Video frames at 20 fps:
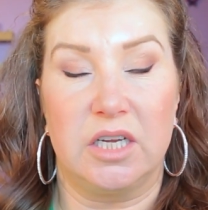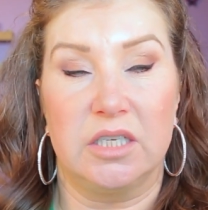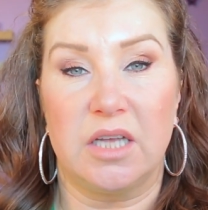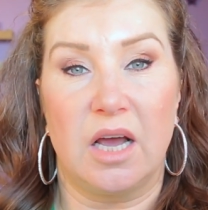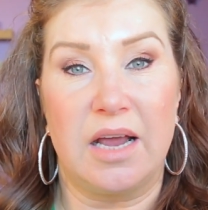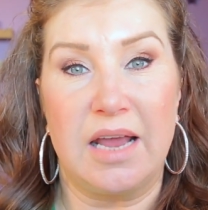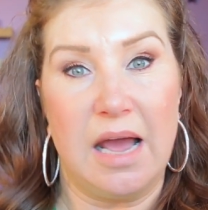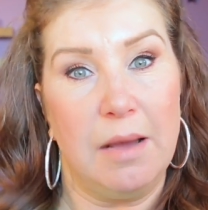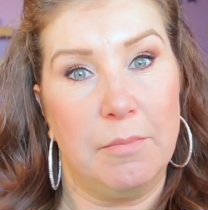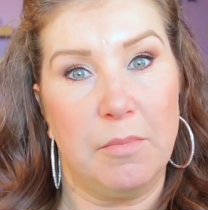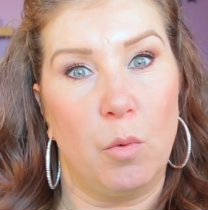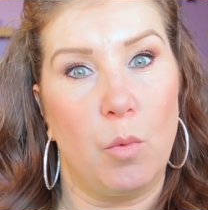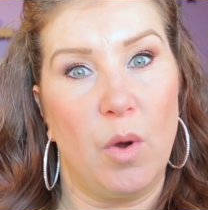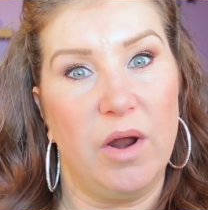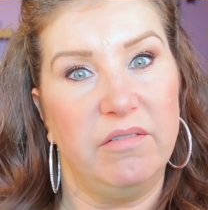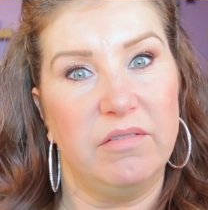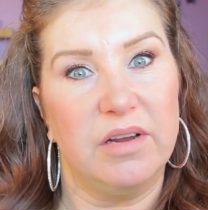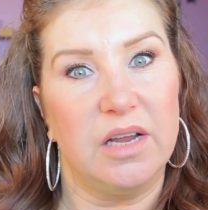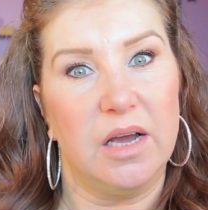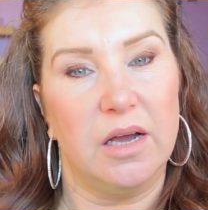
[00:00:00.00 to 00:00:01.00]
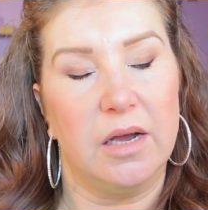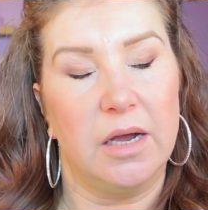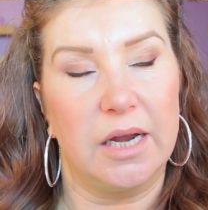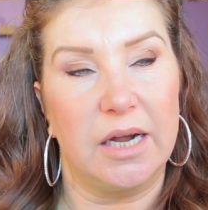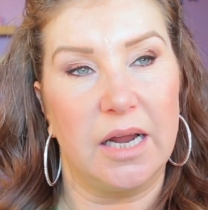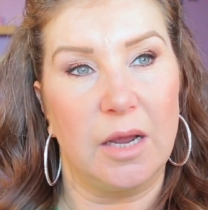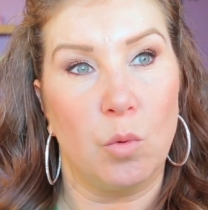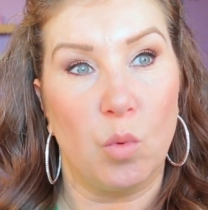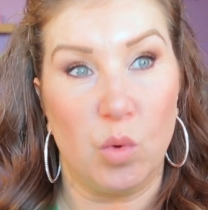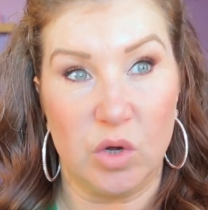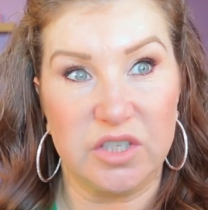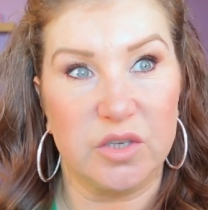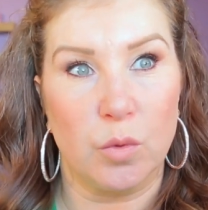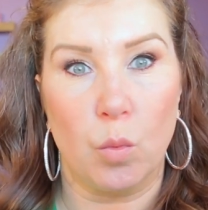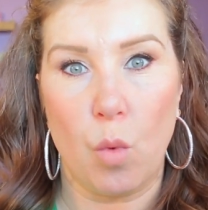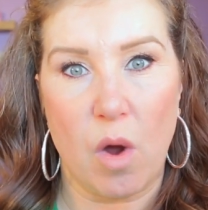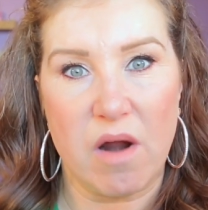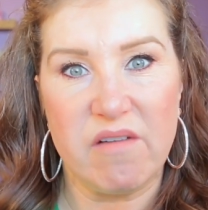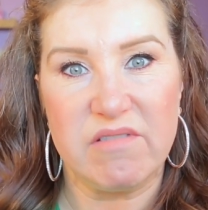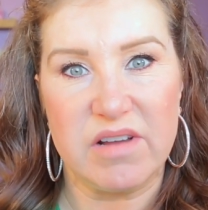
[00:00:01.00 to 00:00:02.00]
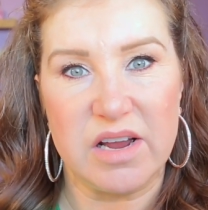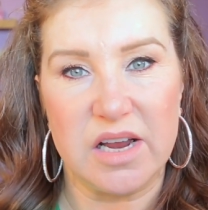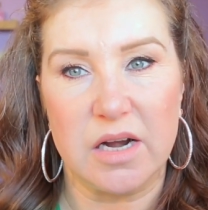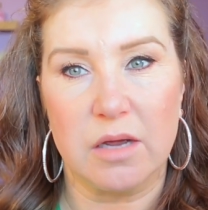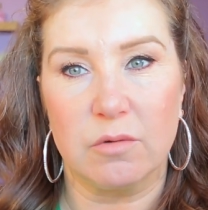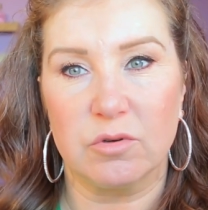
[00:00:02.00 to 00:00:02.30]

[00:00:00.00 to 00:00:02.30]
because I am a worrier, and I wasn't worrying.